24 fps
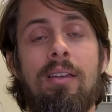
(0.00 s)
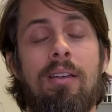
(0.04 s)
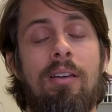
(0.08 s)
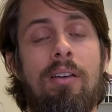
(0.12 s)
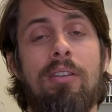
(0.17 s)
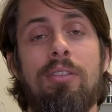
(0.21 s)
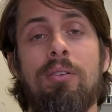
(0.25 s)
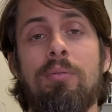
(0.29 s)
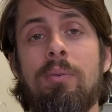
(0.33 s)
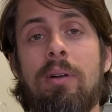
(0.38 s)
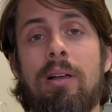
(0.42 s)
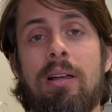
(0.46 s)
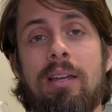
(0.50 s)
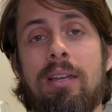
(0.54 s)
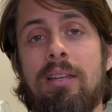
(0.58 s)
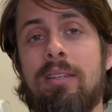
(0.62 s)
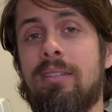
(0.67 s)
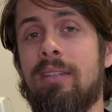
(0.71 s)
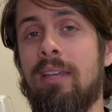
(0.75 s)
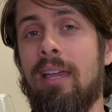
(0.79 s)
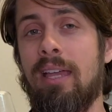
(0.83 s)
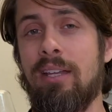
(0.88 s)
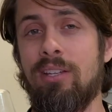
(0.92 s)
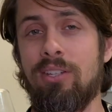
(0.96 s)

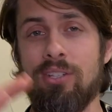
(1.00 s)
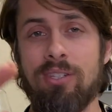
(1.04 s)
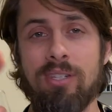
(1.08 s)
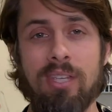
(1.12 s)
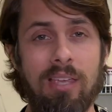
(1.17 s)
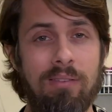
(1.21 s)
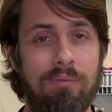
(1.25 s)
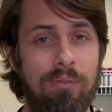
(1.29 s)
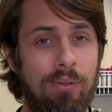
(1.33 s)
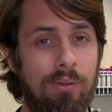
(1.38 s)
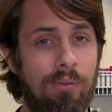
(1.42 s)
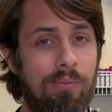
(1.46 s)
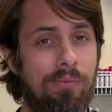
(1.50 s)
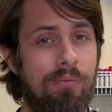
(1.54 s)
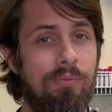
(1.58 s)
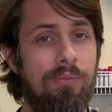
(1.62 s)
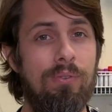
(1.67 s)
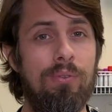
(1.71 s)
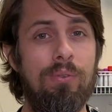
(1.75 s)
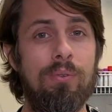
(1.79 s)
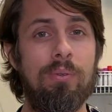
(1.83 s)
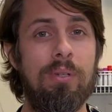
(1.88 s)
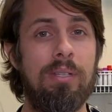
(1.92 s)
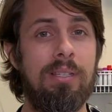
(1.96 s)
Otherwise, I just gave you a
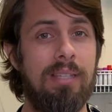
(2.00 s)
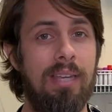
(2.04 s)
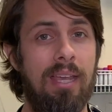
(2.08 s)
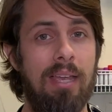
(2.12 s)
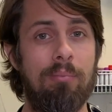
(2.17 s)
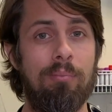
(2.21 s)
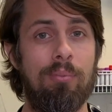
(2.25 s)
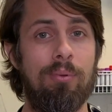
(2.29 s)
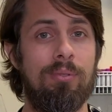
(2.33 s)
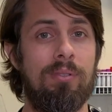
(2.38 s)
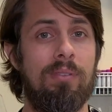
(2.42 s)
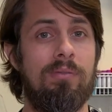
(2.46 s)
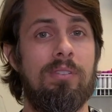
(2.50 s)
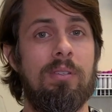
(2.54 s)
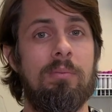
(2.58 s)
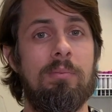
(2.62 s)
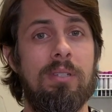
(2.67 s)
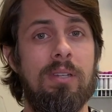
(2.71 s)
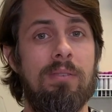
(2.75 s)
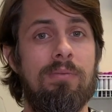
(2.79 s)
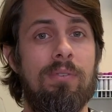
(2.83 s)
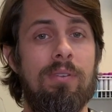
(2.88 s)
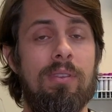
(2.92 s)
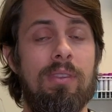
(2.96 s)
few examples of some
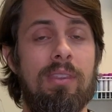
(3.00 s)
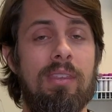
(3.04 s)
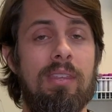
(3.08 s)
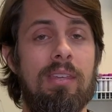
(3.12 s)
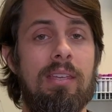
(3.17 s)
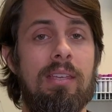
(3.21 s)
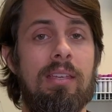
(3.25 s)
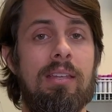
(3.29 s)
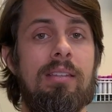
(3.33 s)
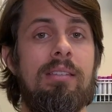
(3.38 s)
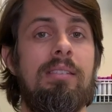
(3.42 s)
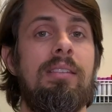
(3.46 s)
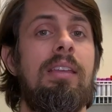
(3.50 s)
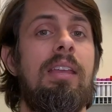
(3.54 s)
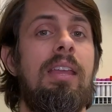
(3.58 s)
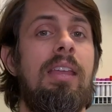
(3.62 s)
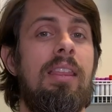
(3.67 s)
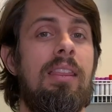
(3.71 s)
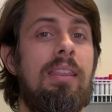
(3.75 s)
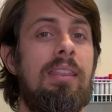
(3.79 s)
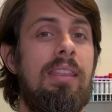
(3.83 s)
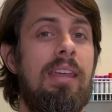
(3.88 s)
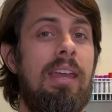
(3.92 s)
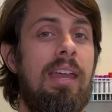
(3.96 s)
different things
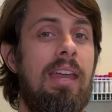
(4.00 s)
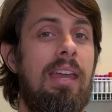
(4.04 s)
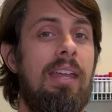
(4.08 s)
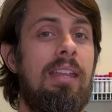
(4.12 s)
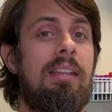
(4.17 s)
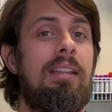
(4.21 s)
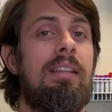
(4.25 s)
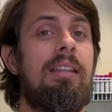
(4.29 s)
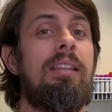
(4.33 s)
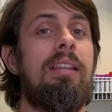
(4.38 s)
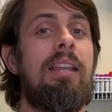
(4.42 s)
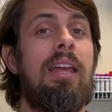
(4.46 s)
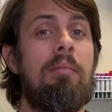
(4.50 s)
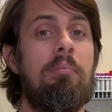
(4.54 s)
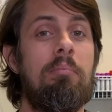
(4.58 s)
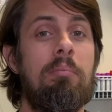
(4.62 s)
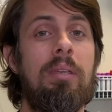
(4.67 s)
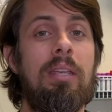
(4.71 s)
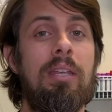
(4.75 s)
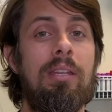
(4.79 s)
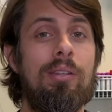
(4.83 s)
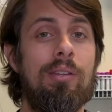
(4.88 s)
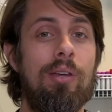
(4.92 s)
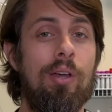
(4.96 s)
that let
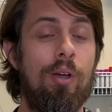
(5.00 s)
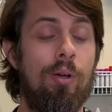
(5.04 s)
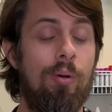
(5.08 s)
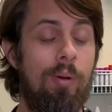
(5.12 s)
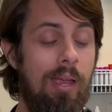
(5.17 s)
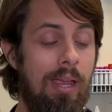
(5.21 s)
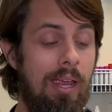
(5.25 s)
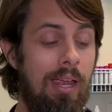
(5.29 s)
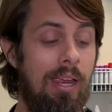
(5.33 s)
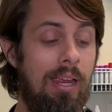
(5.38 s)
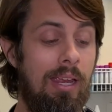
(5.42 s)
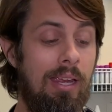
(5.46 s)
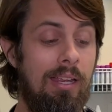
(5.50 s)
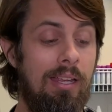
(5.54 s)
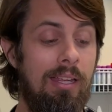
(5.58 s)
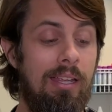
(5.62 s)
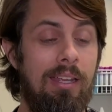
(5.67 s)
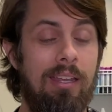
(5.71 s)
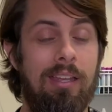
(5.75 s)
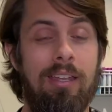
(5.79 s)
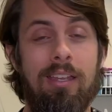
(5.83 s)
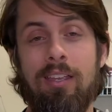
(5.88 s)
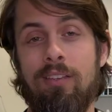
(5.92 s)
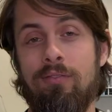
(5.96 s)
me know, hey,
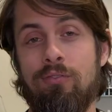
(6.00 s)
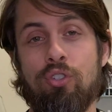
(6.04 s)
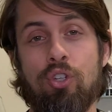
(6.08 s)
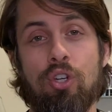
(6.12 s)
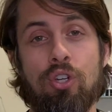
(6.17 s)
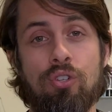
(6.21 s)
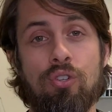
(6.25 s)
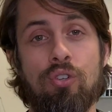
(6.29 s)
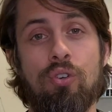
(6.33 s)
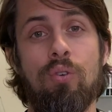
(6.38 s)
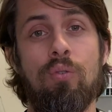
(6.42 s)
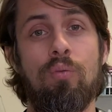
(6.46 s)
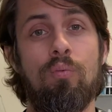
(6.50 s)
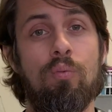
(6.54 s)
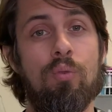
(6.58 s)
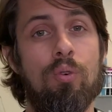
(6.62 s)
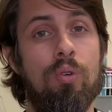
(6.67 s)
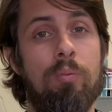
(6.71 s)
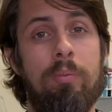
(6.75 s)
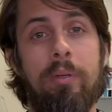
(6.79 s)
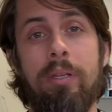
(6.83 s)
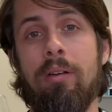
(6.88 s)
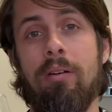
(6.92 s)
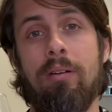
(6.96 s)
if Ginger and
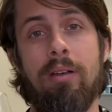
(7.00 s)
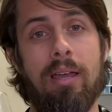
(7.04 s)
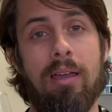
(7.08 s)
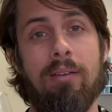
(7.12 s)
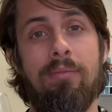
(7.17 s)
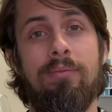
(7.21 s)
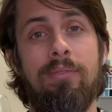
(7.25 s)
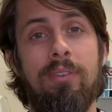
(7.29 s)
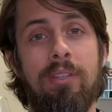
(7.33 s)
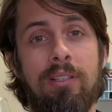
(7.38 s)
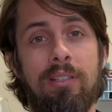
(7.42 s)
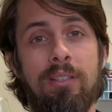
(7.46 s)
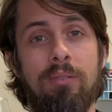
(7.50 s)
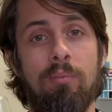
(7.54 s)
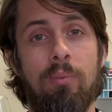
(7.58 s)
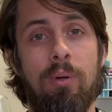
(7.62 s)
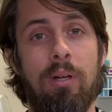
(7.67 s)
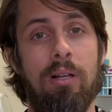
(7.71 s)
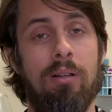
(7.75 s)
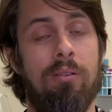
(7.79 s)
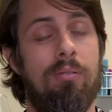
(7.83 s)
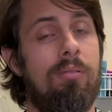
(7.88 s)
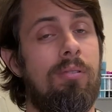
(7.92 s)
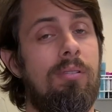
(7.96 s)
Ruby are not feeling
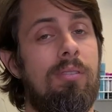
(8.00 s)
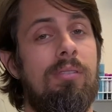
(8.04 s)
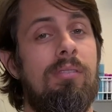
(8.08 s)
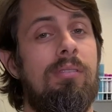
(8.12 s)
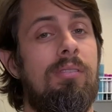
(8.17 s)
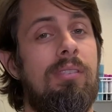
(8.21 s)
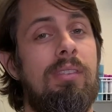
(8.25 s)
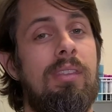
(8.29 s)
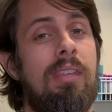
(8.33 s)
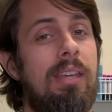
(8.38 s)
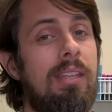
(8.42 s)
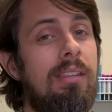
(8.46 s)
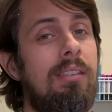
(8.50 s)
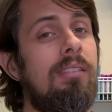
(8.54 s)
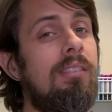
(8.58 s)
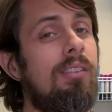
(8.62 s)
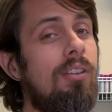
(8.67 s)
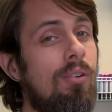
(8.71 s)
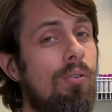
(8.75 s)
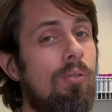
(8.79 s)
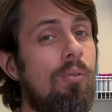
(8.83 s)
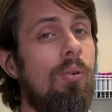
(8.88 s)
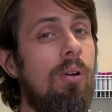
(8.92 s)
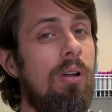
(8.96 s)
well, or then
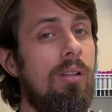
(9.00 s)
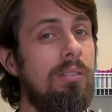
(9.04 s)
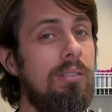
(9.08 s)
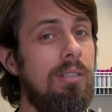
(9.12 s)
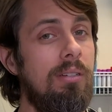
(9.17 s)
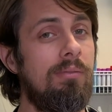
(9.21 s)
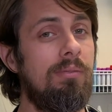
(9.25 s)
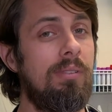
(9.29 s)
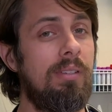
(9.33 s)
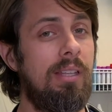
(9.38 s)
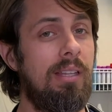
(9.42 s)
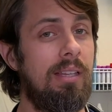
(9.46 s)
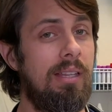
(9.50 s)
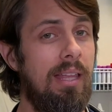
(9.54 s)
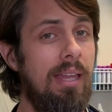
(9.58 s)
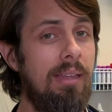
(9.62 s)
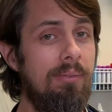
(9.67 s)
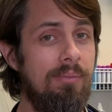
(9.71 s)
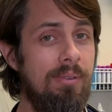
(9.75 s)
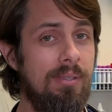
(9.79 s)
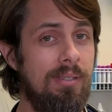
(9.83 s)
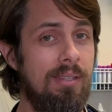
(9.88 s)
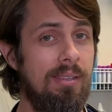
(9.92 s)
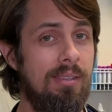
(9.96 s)
their quality of
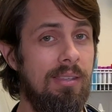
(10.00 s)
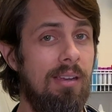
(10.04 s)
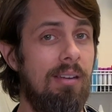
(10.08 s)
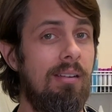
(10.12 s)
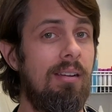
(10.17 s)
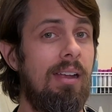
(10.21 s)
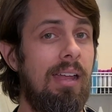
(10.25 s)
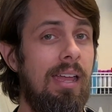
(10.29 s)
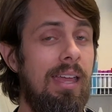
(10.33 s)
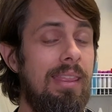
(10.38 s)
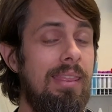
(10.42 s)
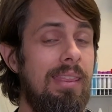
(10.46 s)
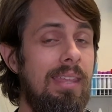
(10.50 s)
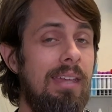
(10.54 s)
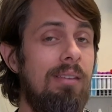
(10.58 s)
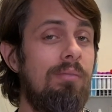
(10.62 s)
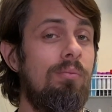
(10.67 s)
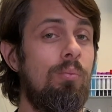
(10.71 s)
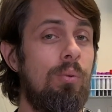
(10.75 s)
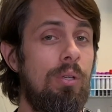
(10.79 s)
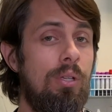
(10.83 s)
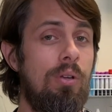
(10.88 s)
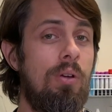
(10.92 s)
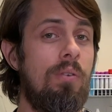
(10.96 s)
life isn't there, and
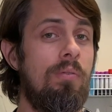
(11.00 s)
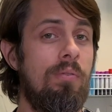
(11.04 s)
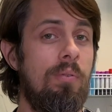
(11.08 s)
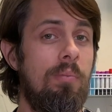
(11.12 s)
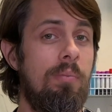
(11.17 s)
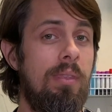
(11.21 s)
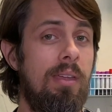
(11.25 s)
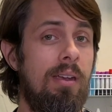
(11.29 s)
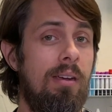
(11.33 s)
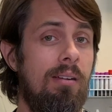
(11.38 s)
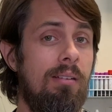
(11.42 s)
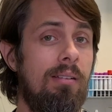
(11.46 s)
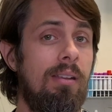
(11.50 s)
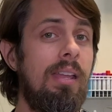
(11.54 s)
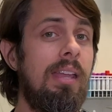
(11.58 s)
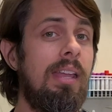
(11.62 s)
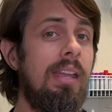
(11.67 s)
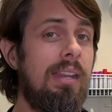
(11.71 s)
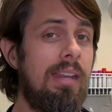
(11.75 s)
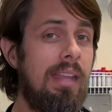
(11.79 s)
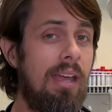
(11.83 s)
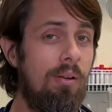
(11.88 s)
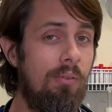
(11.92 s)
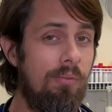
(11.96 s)
then we go from there.
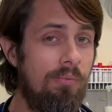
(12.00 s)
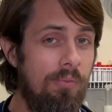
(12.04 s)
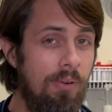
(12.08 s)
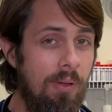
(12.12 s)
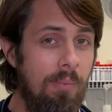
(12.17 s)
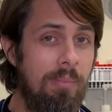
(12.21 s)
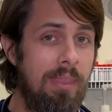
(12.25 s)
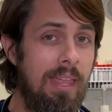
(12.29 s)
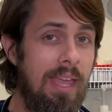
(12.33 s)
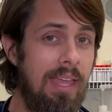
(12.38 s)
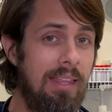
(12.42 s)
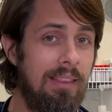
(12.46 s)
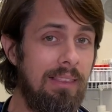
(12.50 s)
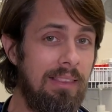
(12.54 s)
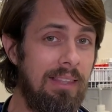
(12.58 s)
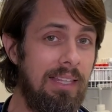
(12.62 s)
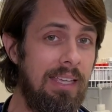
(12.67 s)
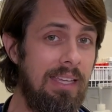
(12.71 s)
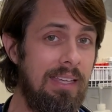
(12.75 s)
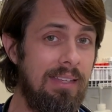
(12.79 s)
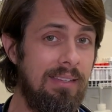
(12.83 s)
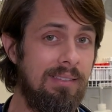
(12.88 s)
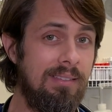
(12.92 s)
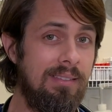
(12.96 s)
Now, from that
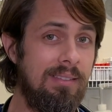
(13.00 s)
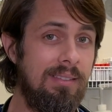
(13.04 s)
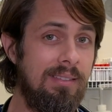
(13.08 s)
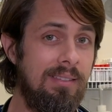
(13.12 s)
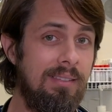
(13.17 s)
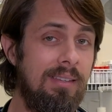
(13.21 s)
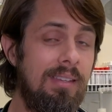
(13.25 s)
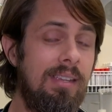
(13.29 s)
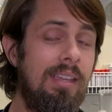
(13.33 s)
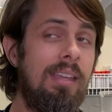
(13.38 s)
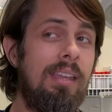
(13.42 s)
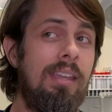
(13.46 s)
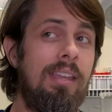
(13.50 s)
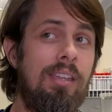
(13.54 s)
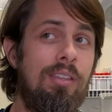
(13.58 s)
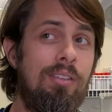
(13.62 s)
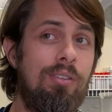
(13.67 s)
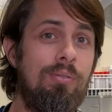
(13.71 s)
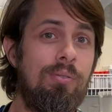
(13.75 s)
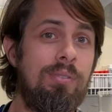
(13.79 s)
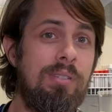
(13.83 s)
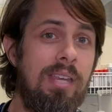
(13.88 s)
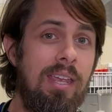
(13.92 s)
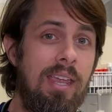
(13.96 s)
list,
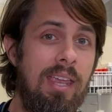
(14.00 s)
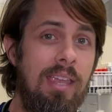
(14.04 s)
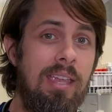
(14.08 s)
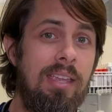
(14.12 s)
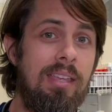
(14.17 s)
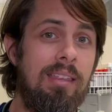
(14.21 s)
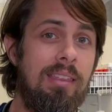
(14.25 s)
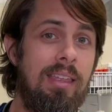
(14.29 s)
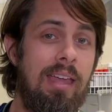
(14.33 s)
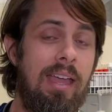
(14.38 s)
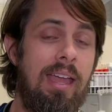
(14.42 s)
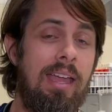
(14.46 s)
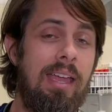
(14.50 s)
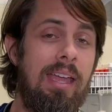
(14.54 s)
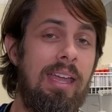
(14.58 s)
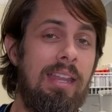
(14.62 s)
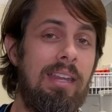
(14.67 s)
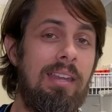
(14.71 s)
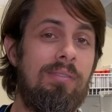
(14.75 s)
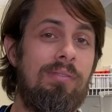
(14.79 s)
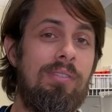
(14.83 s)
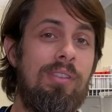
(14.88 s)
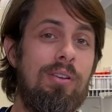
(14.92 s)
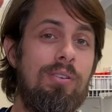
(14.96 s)
you take that,
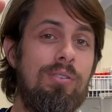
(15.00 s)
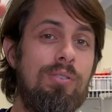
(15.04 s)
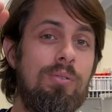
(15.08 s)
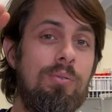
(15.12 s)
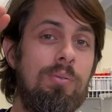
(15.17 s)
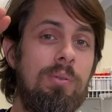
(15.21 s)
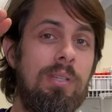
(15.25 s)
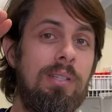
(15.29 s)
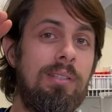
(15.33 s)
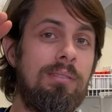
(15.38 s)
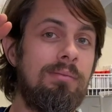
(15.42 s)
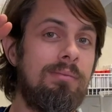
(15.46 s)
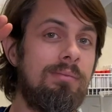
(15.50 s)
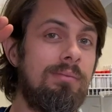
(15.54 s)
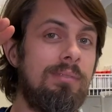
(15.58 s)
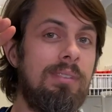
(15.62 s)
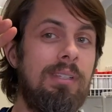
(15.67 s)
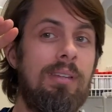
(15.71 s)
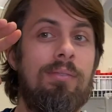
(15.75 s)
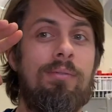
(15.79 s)
and if they're doing